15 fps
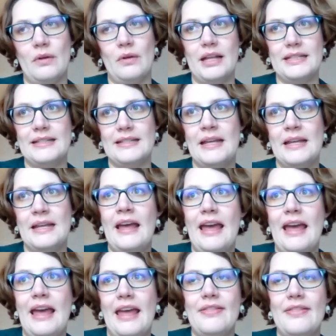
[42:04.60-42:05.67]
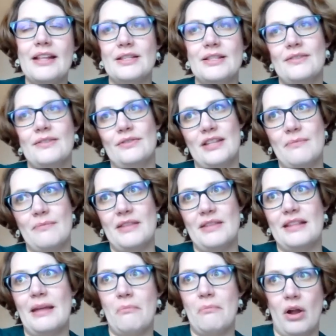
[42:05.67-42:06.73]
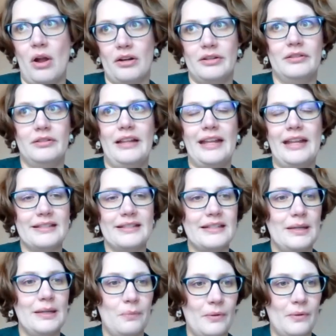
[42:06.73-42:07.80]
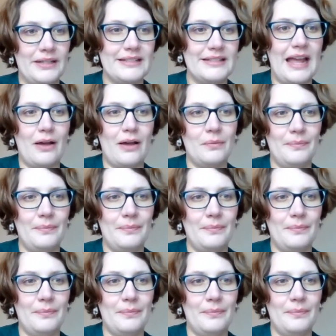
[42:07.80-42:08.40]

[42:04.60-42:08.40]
was. And that's something that Mark Kurlansky points out.